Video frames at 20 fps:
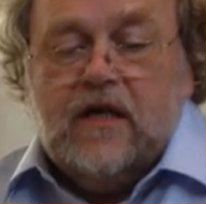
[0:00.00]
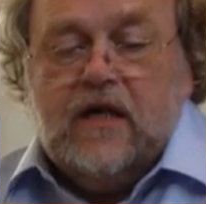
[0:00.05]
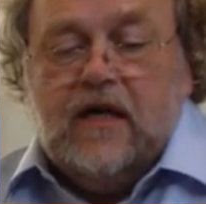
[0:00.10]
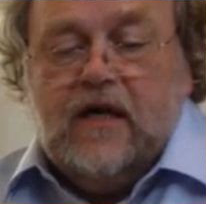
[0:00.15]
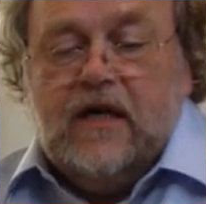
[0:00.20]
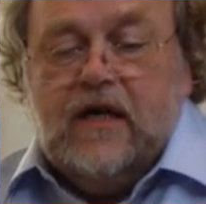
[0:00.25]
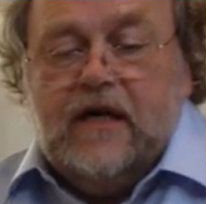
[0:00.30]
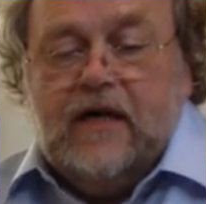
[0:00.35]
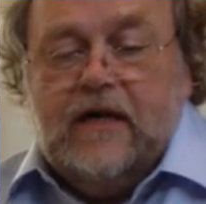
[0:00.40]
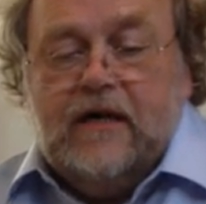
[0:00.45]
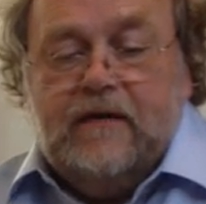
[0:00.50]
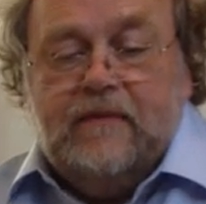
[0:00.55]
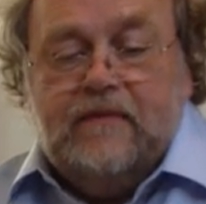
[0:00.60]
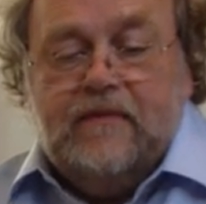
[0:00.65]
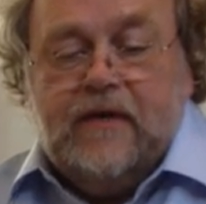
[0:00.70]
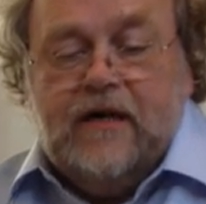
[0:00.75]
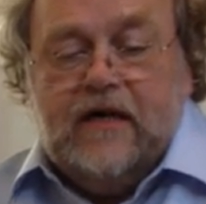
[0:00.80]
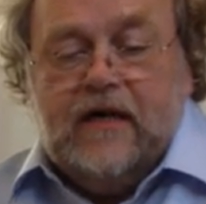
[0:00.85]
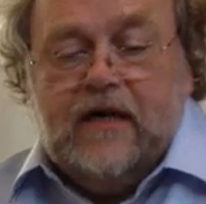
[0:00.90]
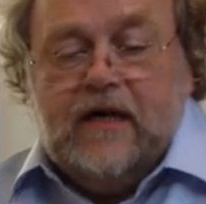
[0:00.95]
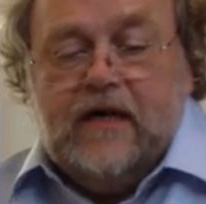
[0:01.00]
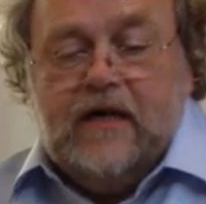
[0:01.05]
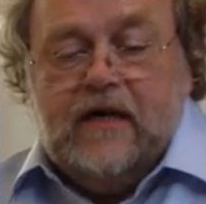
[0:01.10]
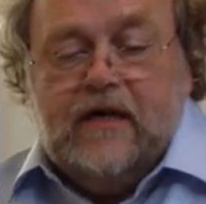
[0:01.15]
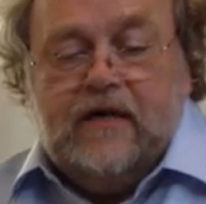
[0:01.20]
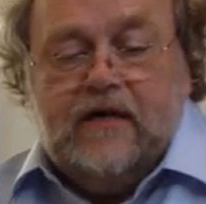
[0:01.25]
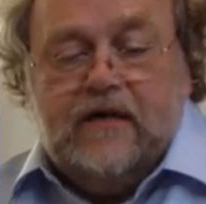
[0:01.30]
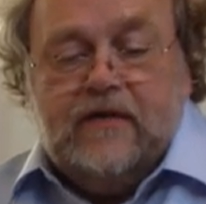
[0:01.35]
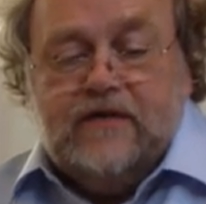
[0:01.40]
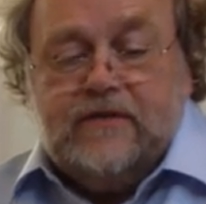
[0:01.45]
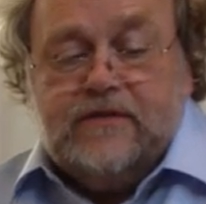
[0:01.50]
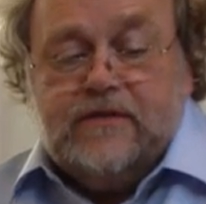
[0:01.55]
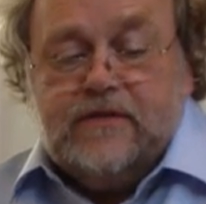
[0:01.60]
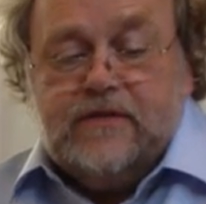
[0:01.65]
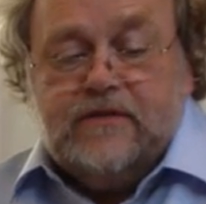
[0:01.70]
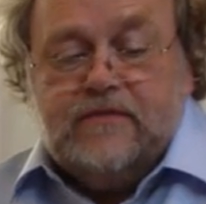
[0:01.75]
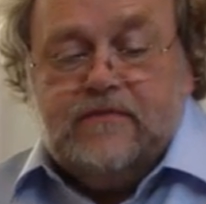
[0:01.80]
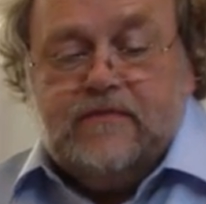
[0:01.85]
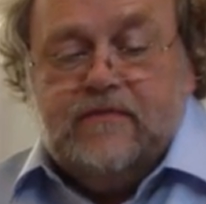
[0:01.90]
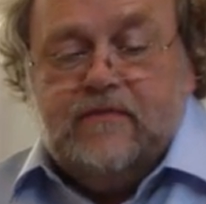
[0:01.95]
It's
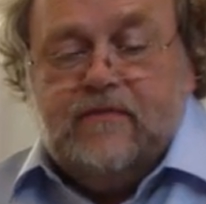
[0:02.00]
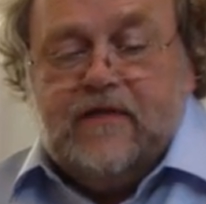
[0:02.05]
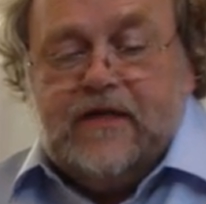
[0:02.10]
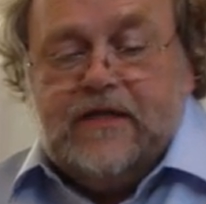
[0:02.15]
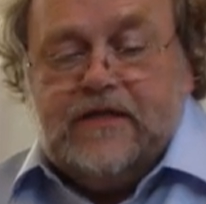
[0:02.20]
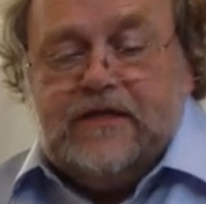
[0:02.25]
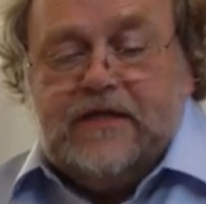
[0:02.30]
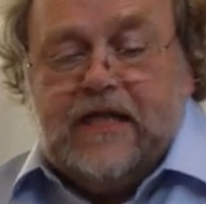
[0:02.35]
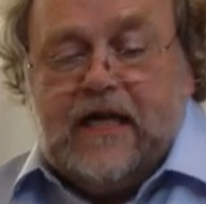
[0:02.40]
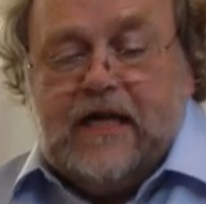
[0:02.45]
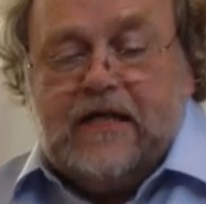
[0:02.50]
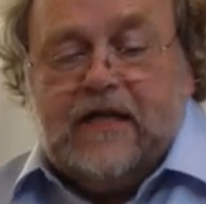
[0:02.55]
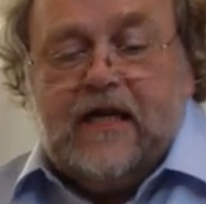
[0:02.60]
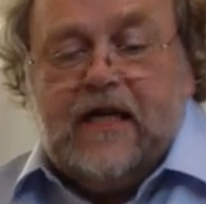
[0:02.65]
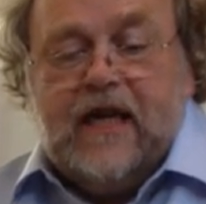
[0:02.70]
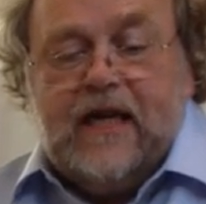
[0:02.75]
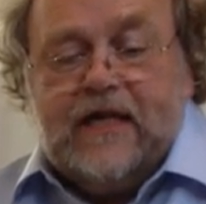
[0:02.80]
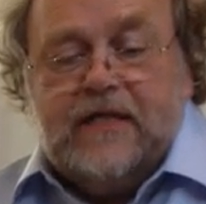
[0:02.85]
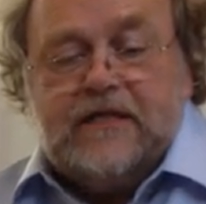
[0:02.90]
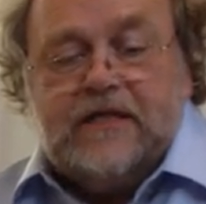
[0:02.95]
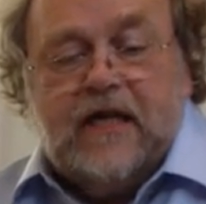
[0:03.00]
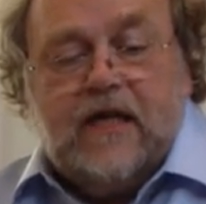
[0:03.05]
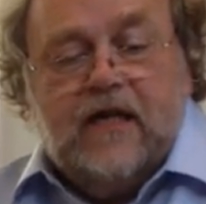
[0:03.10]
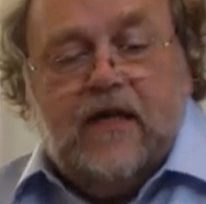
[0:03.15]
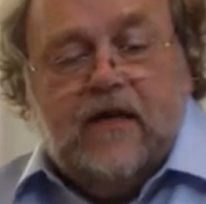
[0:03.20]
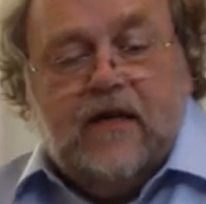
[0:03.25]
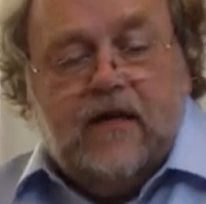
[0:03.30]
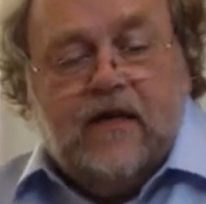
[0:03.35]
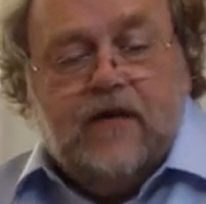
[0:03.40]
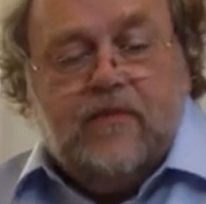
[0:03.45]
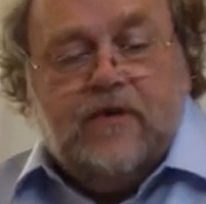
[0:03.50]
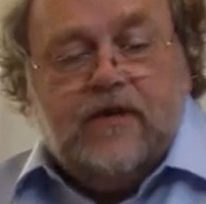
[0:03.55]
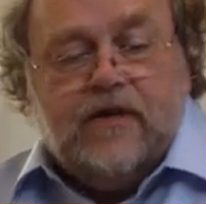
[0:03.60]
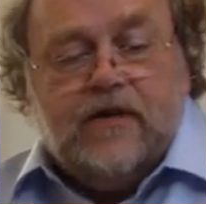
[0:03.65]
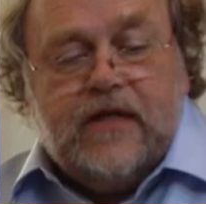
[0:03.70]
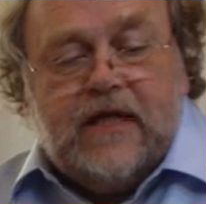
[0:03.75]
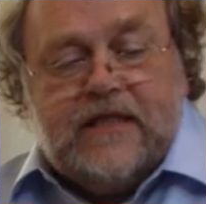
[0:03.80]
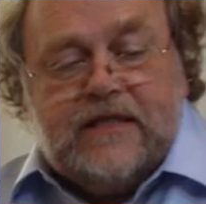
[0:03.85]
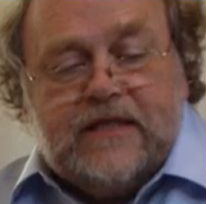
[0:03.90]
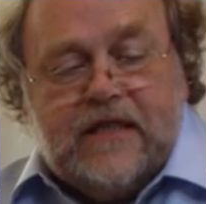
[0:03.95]
a very sad case. But
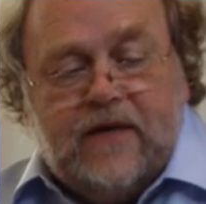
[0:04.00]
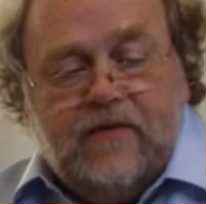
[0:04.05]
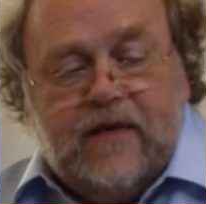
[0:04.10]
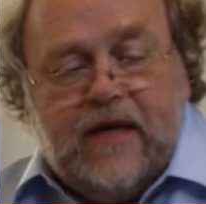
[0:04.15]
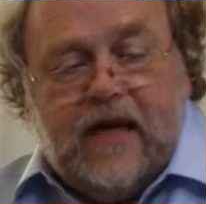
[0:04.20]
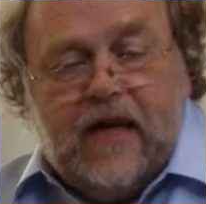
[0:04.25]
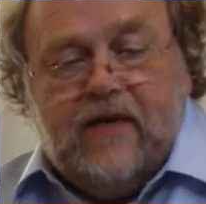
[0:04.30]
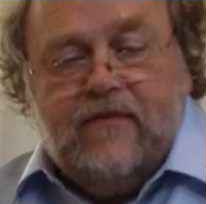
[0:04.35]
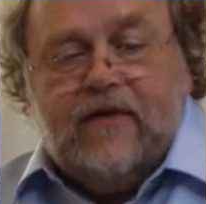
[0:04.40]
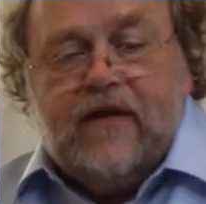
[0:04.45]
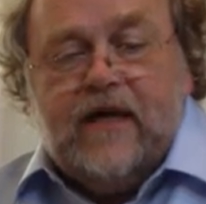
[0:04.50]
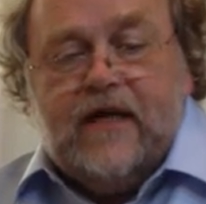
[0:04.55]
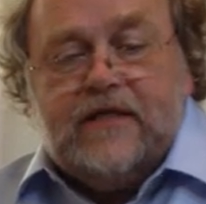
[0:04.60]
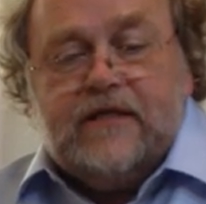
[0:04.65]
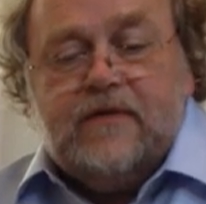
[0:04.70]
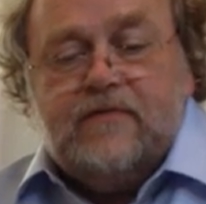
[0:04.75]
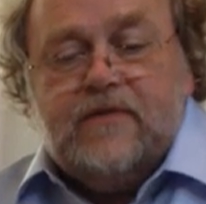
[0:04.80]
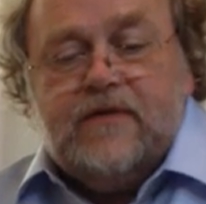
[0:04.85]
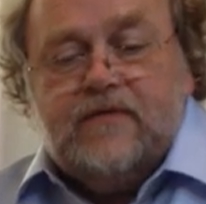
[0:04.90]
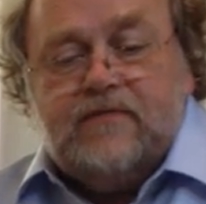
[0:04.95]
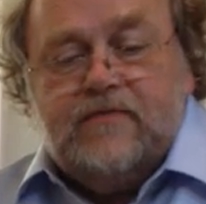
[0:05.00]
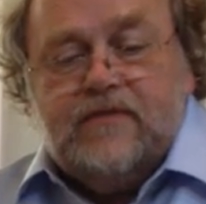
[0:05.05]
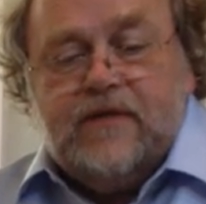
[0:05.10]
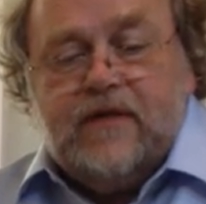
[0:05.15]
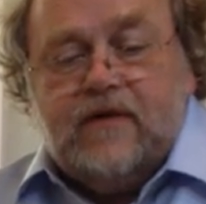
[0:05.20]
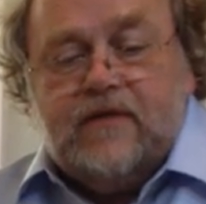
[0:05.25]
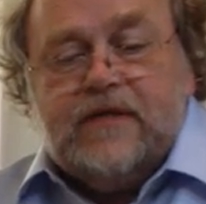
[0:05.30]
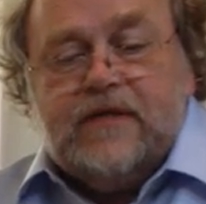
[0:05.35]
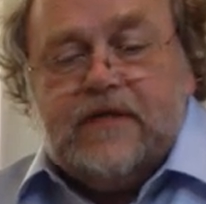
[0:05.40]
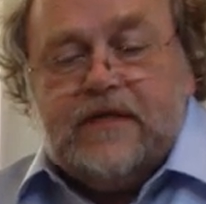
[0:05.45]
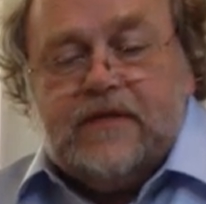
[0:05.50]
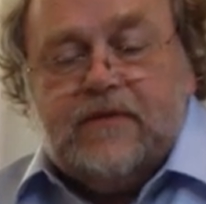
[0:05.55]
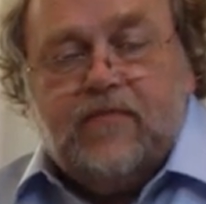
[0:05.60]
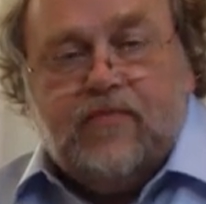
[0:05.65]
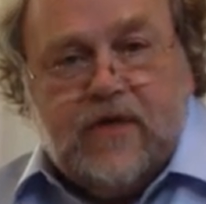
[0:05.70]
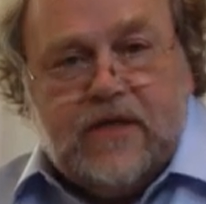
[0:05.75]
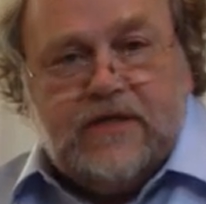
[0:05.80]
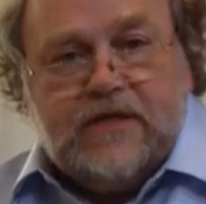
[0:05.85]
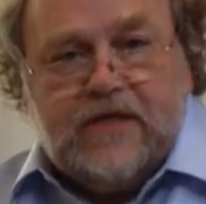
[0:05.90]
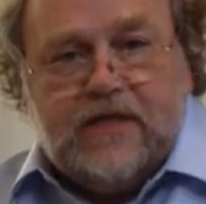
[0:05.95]
nonetheless, here we have an item that, it's a
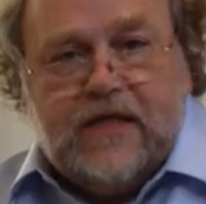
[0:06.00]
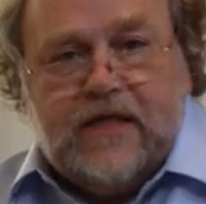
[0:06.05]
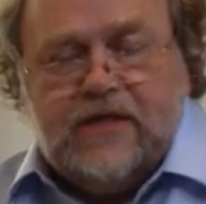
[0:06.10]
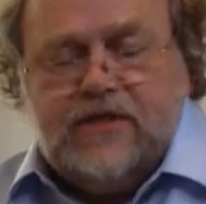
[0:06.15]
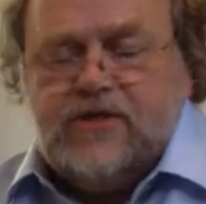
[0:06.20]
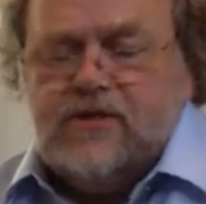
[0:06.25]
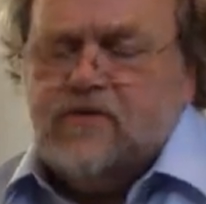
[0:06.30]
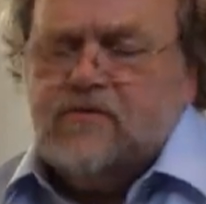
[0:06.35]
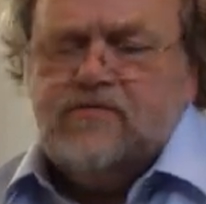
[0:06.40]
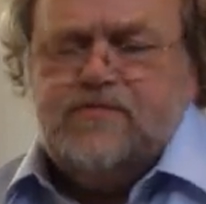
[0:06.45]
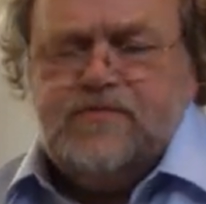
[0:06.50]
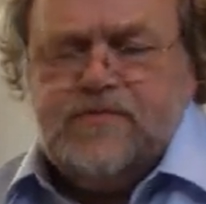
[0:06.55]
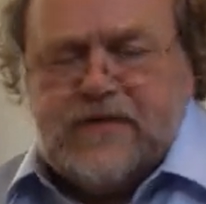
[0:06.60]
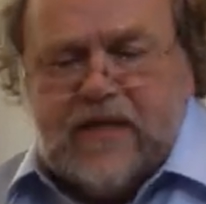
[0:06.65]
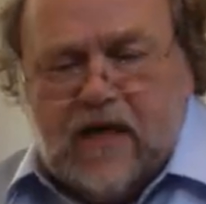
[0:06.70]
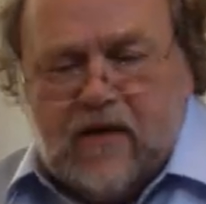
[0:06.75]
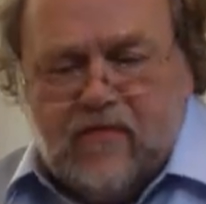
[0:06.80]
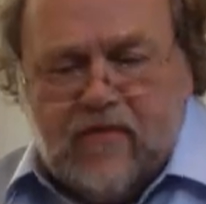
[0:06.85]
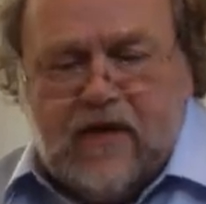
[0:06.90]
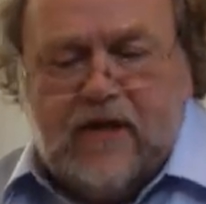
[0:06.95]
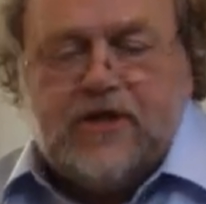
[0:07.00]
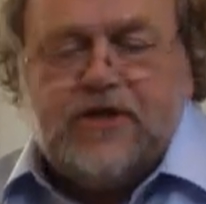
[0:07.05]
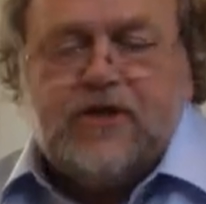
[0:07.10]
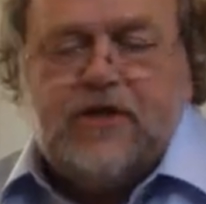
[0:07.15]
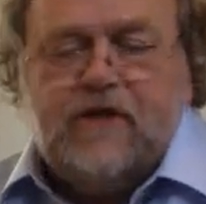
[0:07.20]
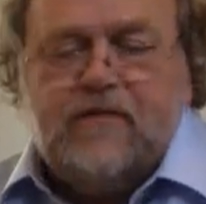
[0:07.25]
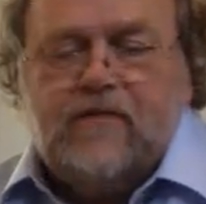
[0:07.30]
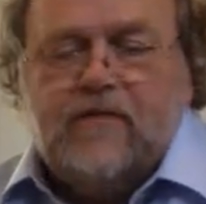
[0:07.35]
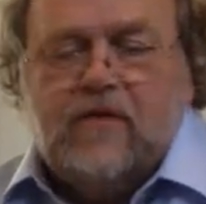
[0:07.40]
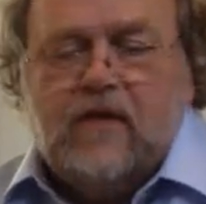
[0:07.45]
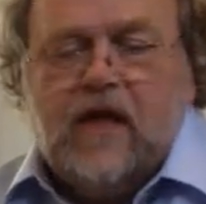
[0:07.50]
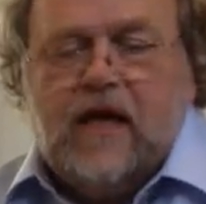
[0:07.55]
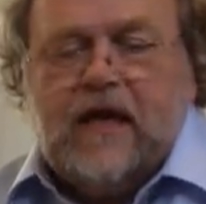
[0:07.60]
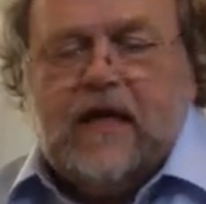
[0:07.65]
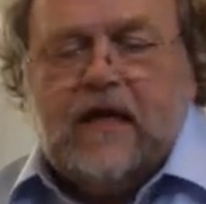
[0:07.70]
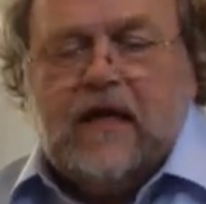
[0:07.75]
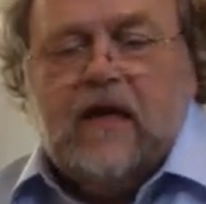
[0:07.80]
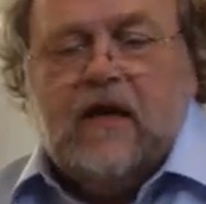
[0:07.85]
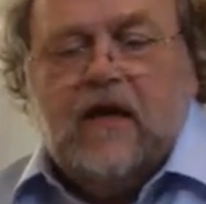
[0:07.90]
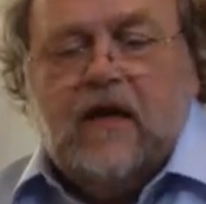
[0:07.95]
presidential celebration, if you
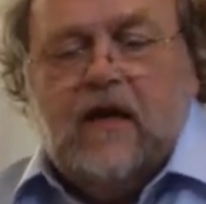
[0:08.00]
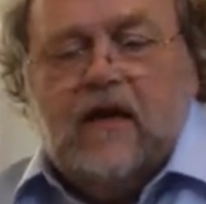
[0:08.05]
like,